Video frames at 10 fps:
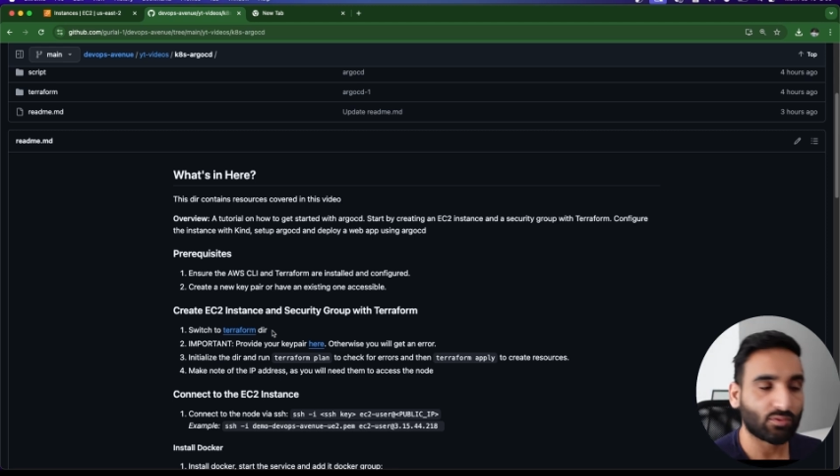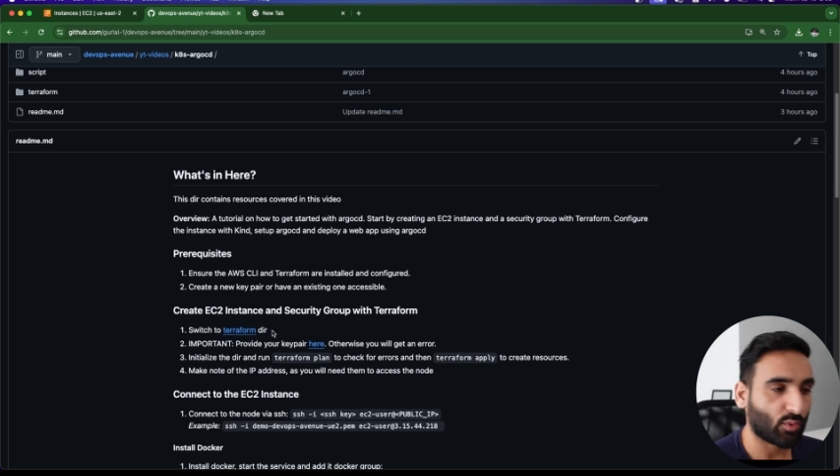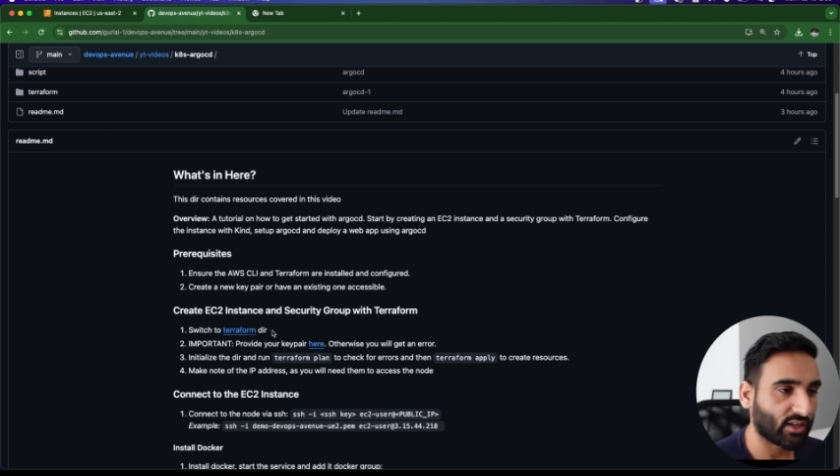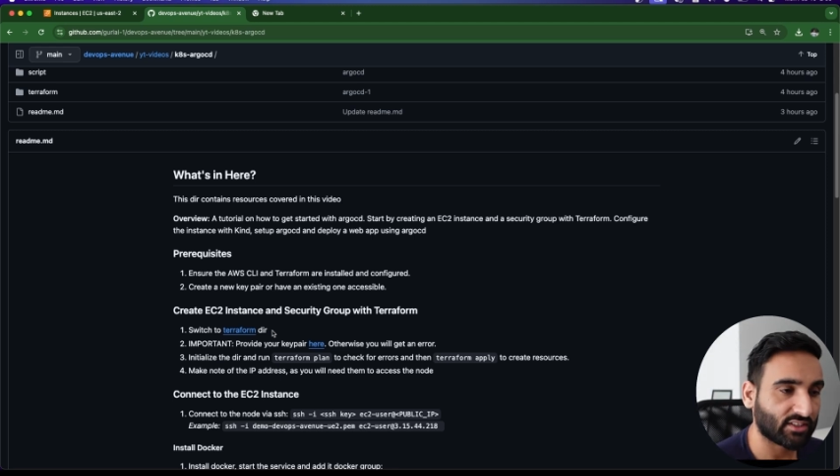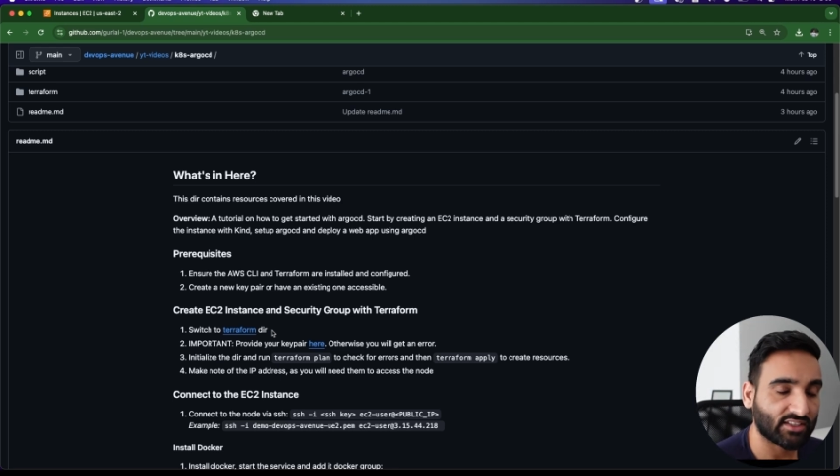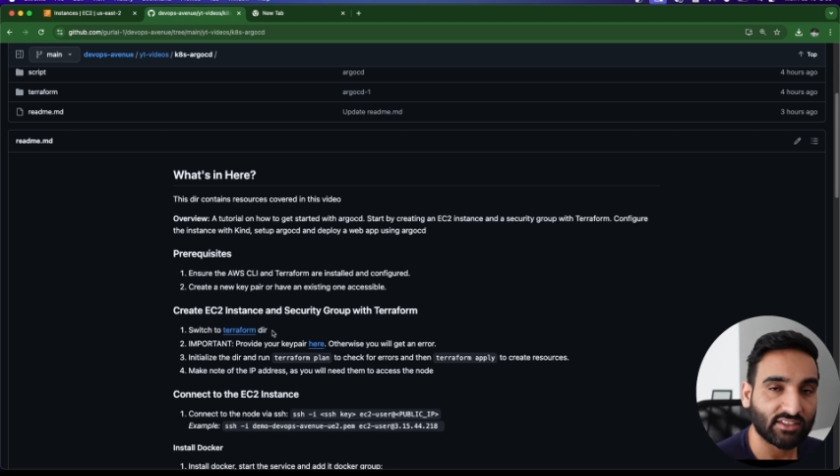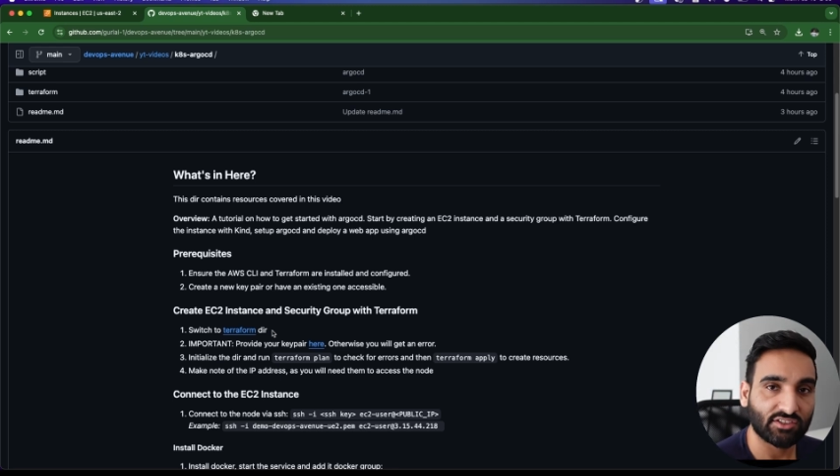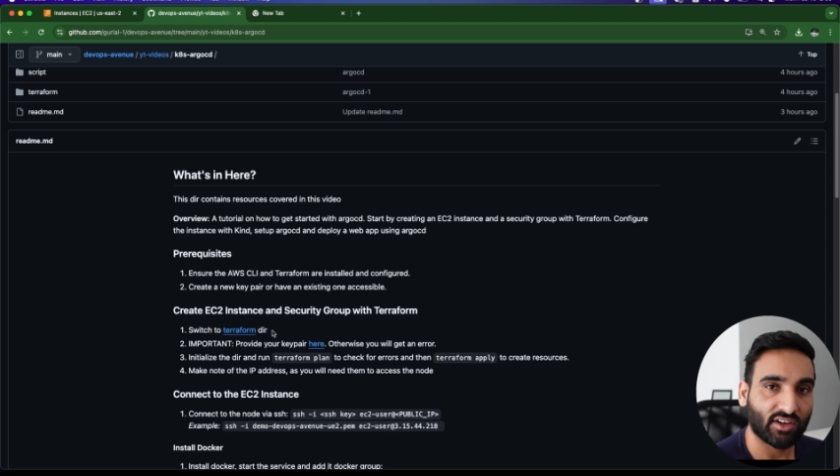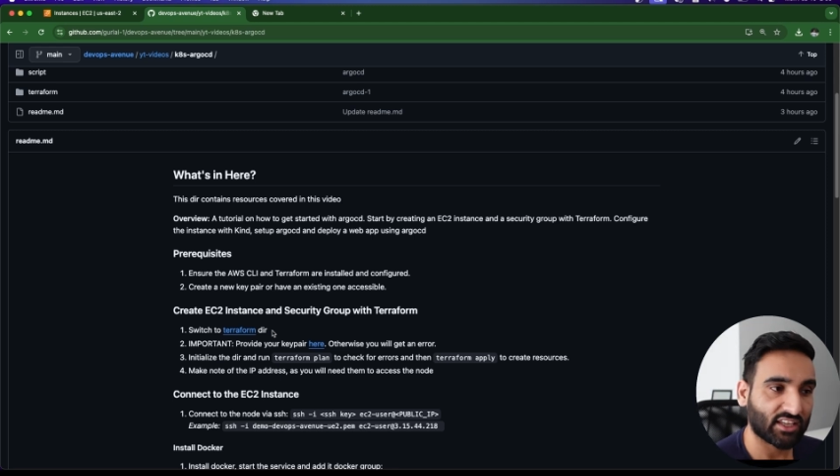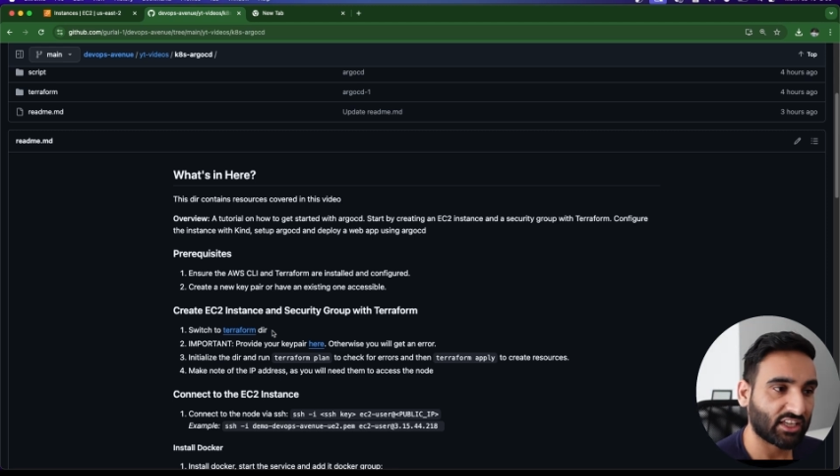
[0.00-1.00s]
what are the things
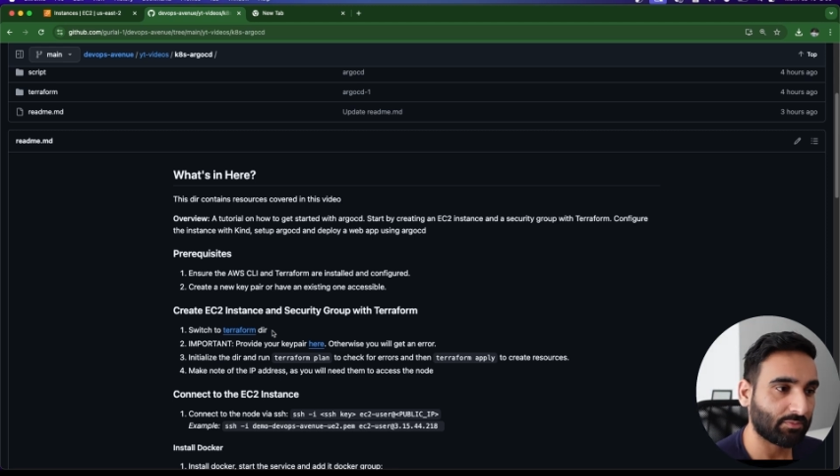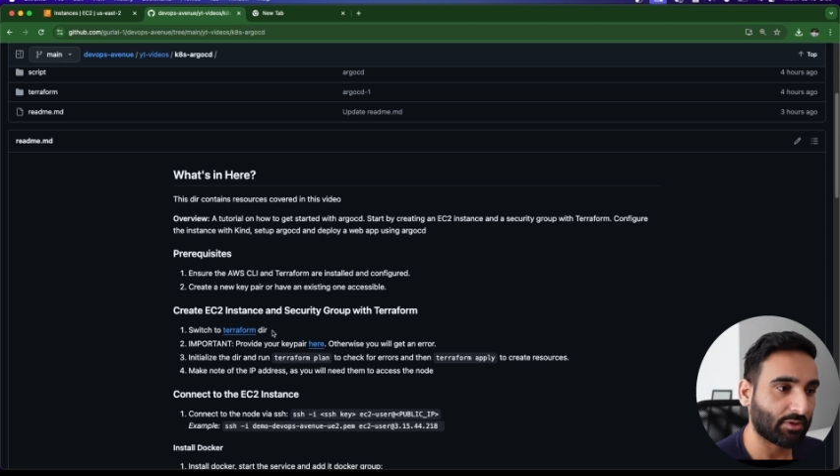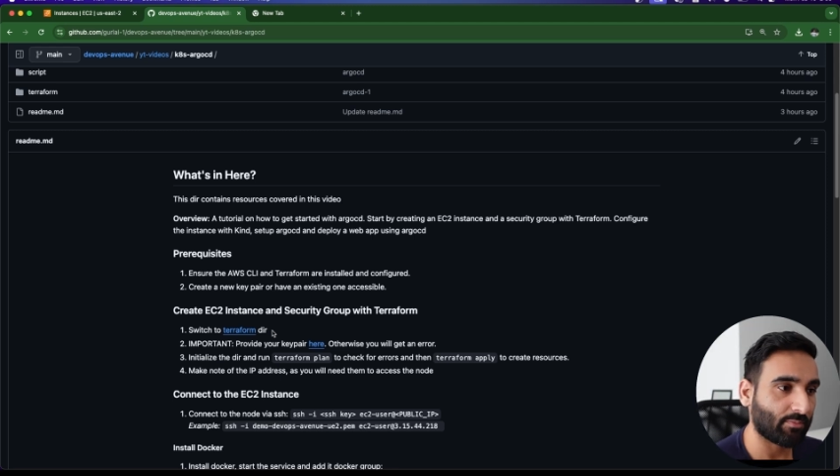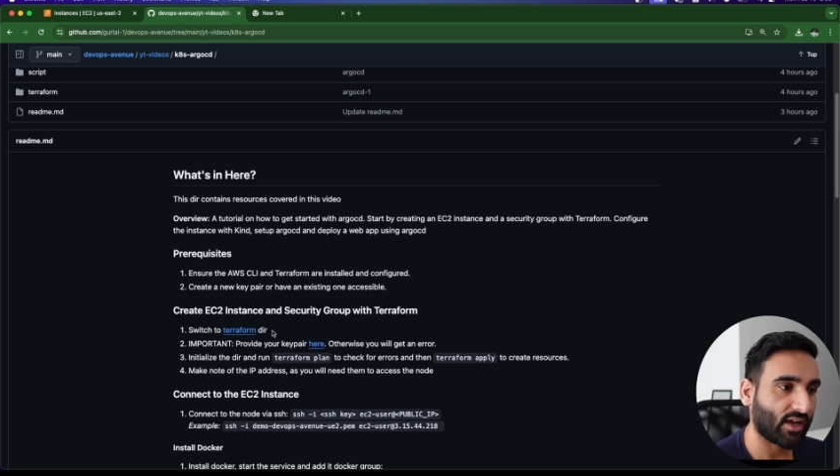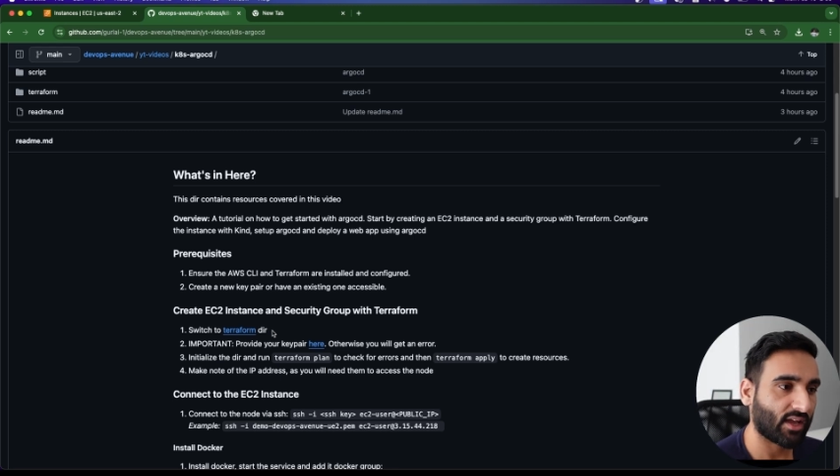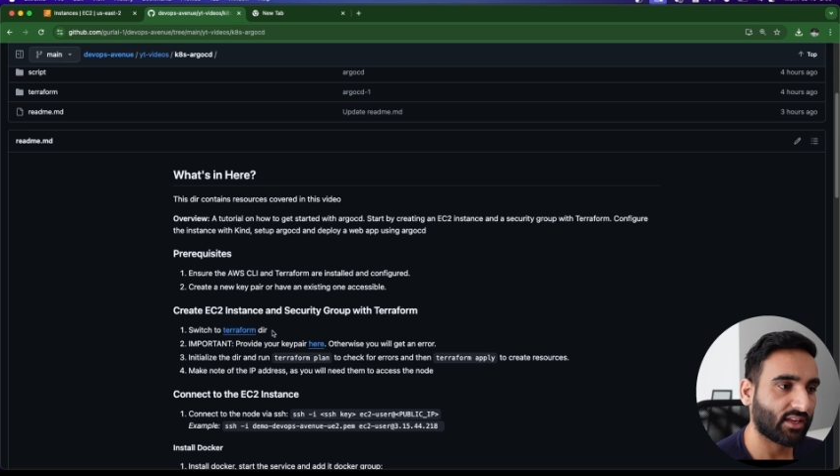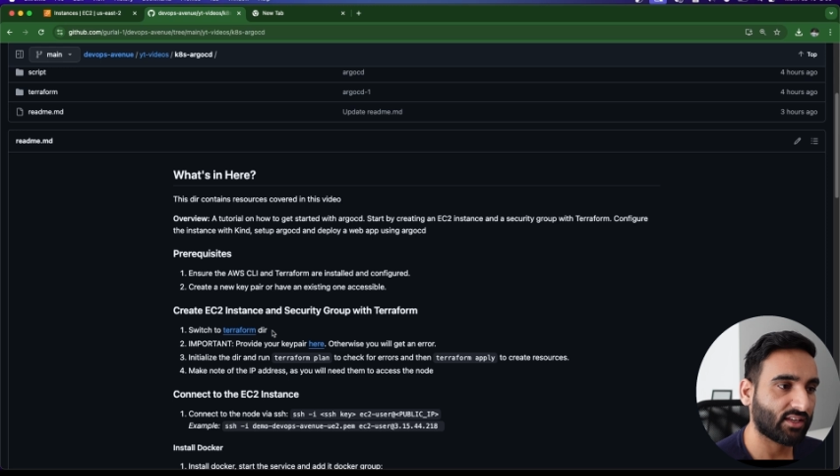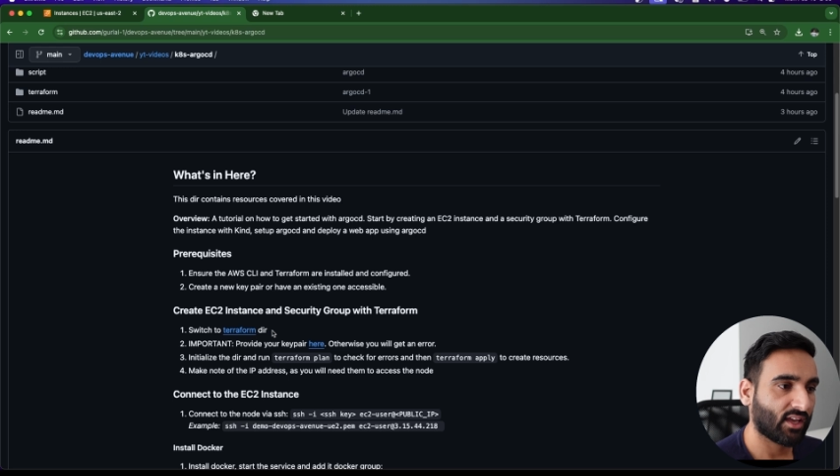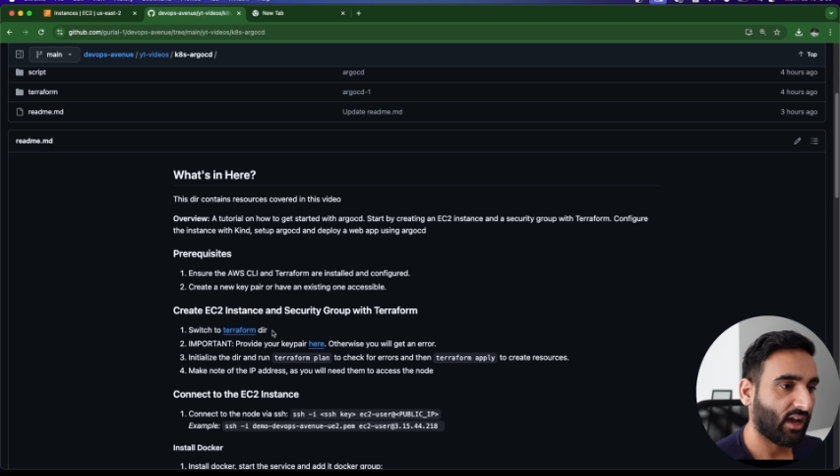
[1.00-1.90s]
you're going to keep in mind.